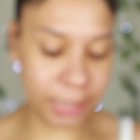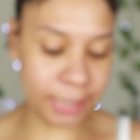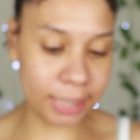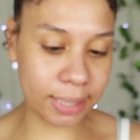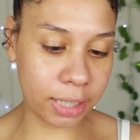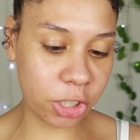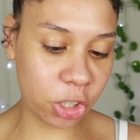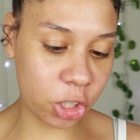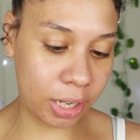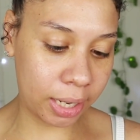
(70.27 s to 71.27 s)
This is in
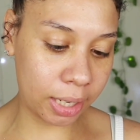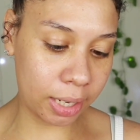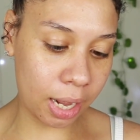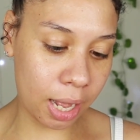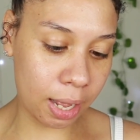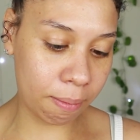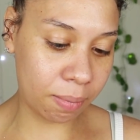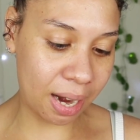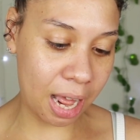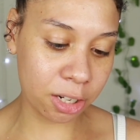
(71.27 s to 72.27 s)
shade
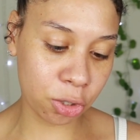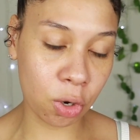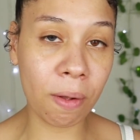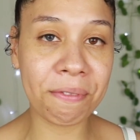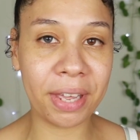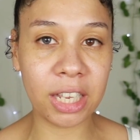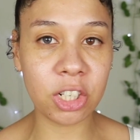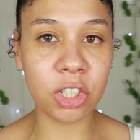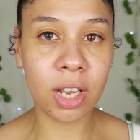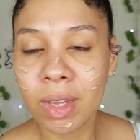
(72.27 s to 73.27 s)
Natural
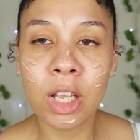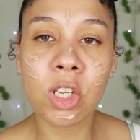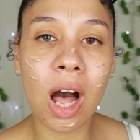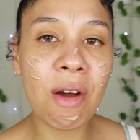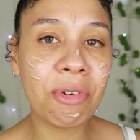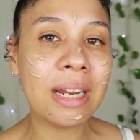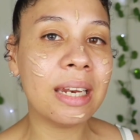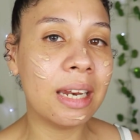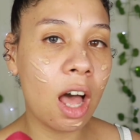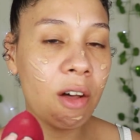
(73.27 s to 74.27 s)
Beige. So I
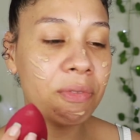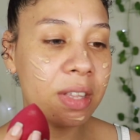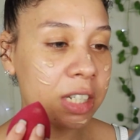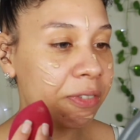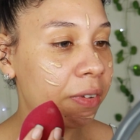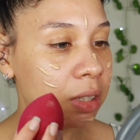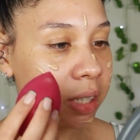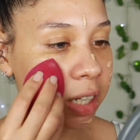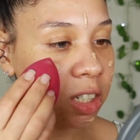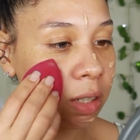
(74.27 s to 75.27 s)
really love this
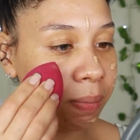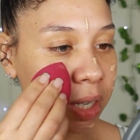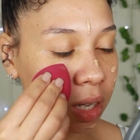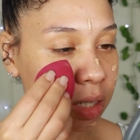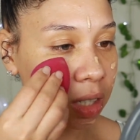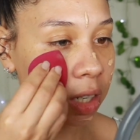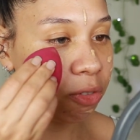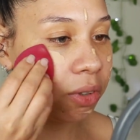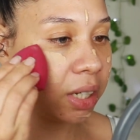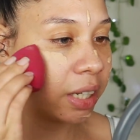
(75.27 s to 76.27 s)
foundation because it
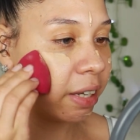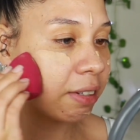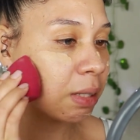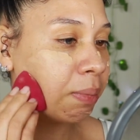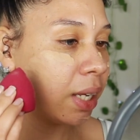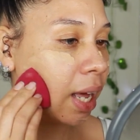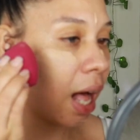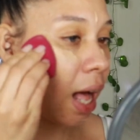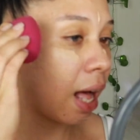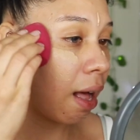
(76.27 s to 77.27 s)
really gives me
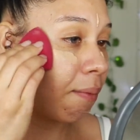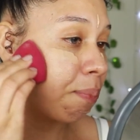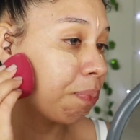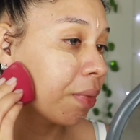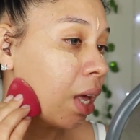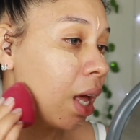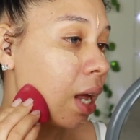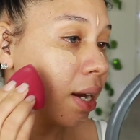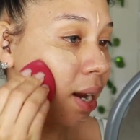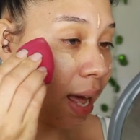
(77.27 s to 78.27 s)

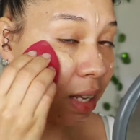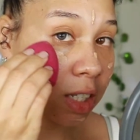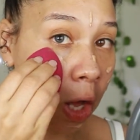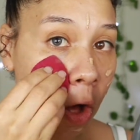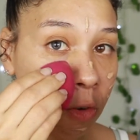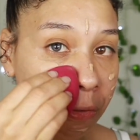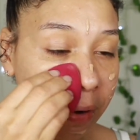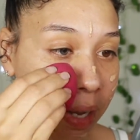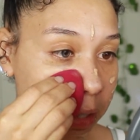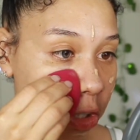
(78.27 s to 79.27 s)
nice
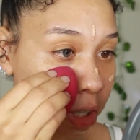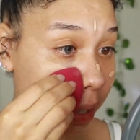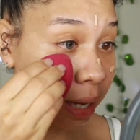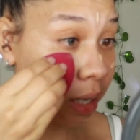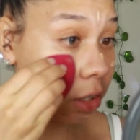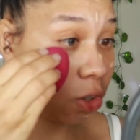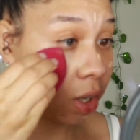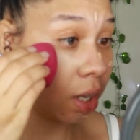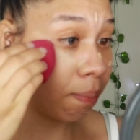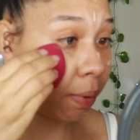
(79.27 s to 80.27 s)
coverage, and you
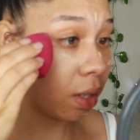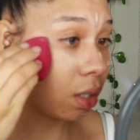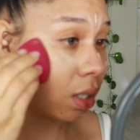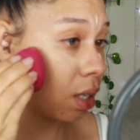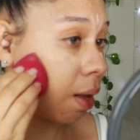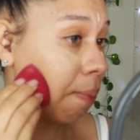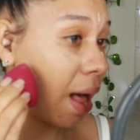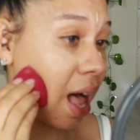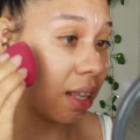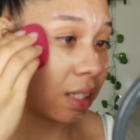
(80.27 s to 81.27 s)
can build this up
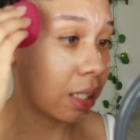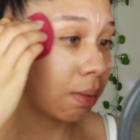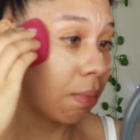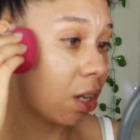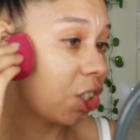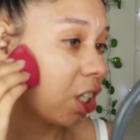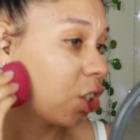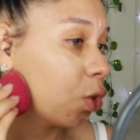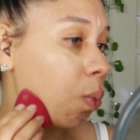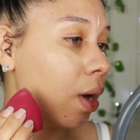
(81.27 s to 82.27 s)
as much as
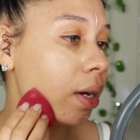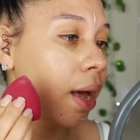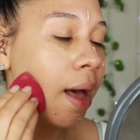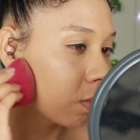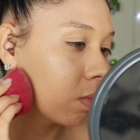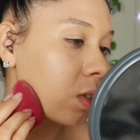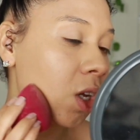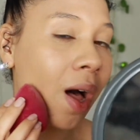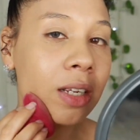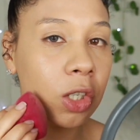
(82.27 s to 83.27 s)
you want. So
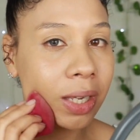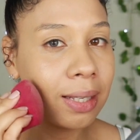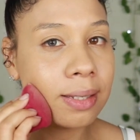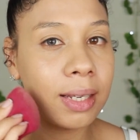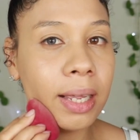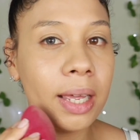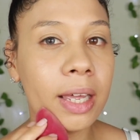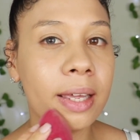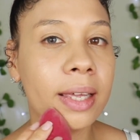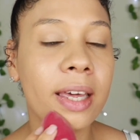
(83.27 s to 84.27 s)
as you can see,
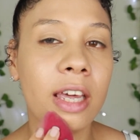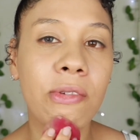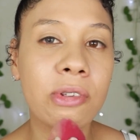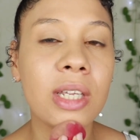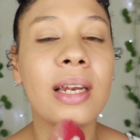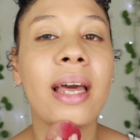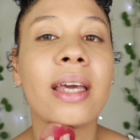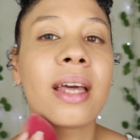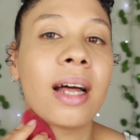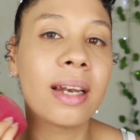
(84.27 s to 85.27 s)
it gives it
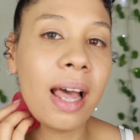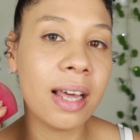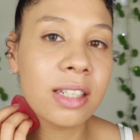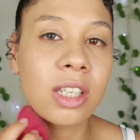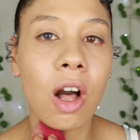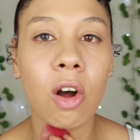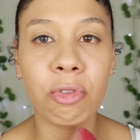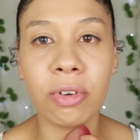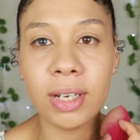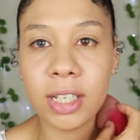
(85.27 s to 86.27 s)
like a nice
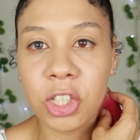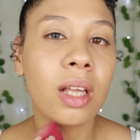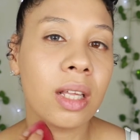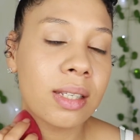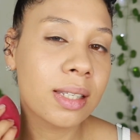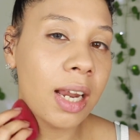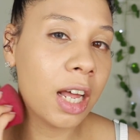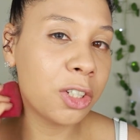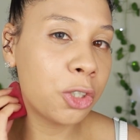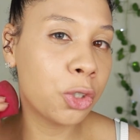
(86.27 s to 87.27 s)
coverage. It's
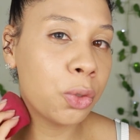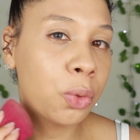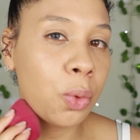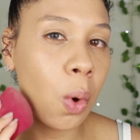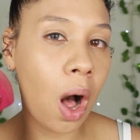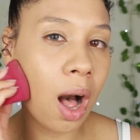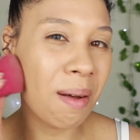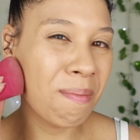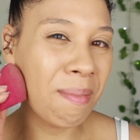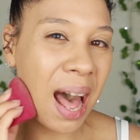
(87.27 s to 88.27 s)
not too
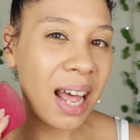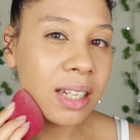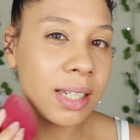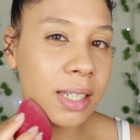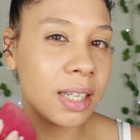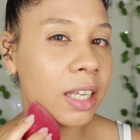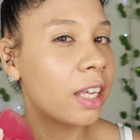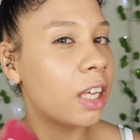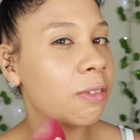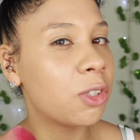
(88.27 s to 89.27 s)
matte. It
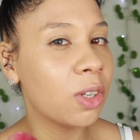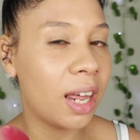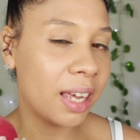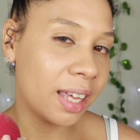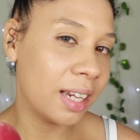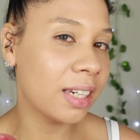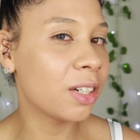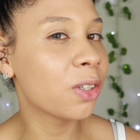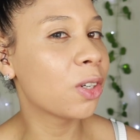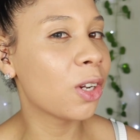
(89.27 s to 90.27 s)
gives you like a
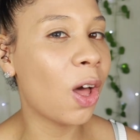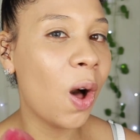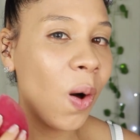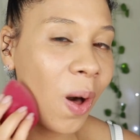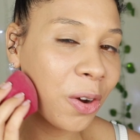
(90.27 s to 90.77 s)
little glow.